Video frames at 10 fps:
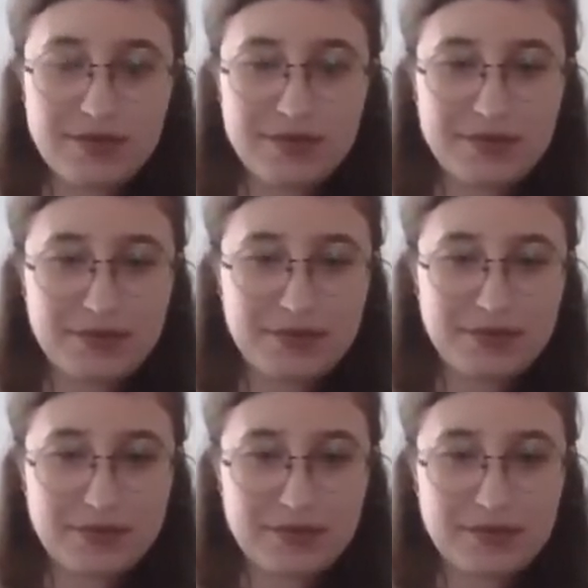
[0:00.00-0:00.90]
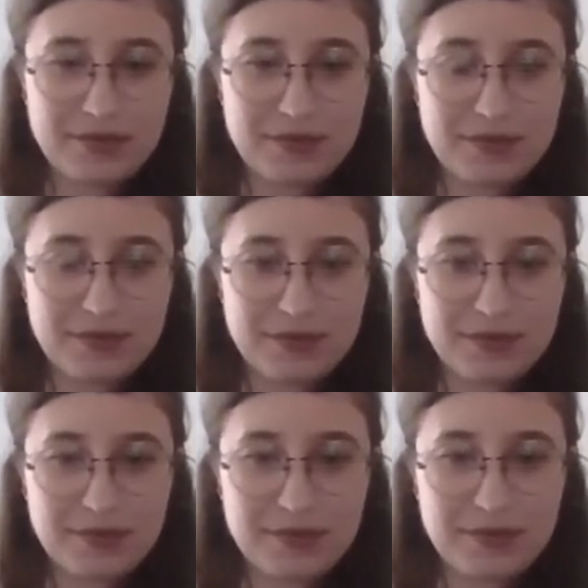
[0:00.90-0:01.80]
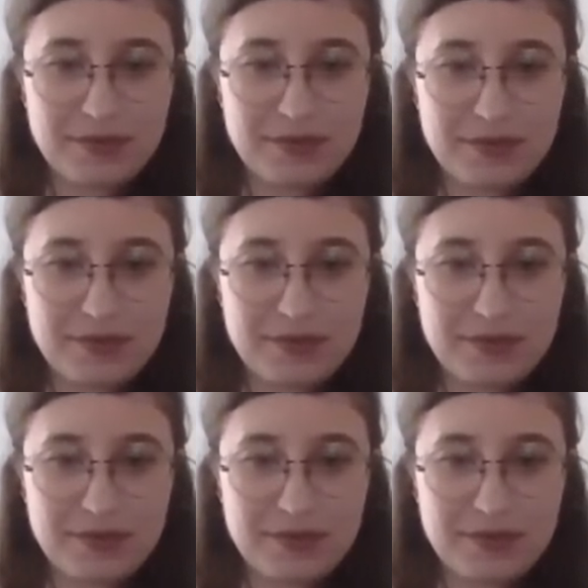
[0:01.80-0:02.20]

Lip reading: This person isn't speaking.